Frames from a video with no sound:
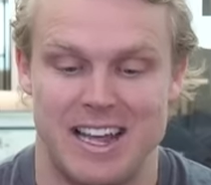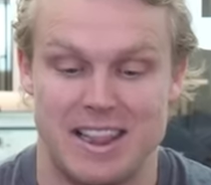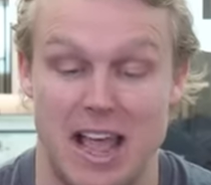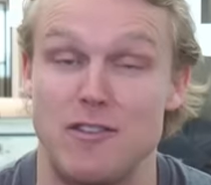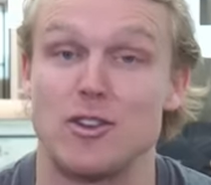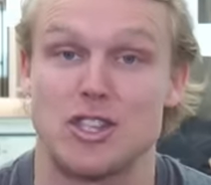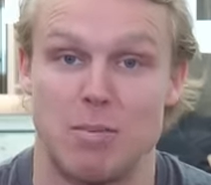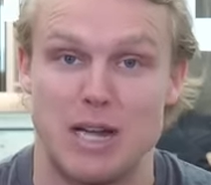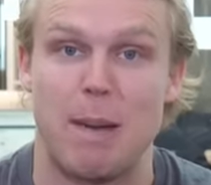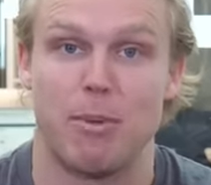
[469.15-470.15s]
they feel
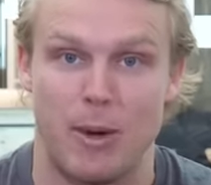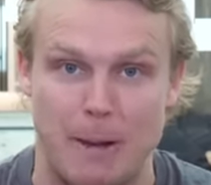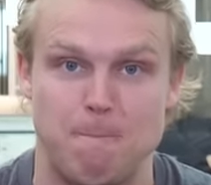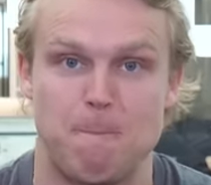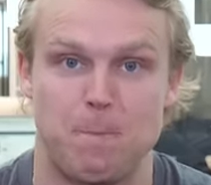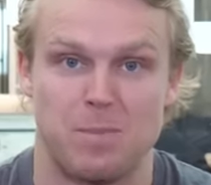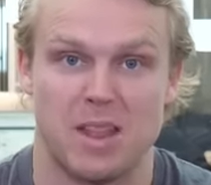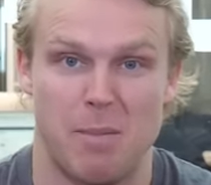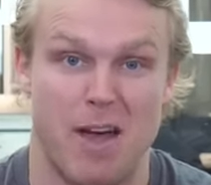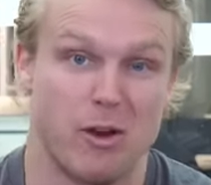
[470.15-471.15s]
some type of way
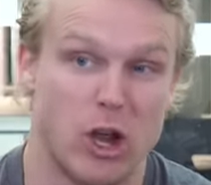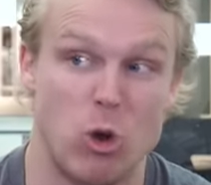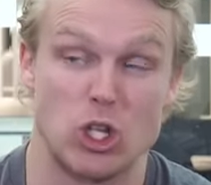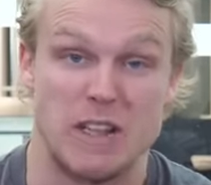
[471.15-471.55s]
about their coach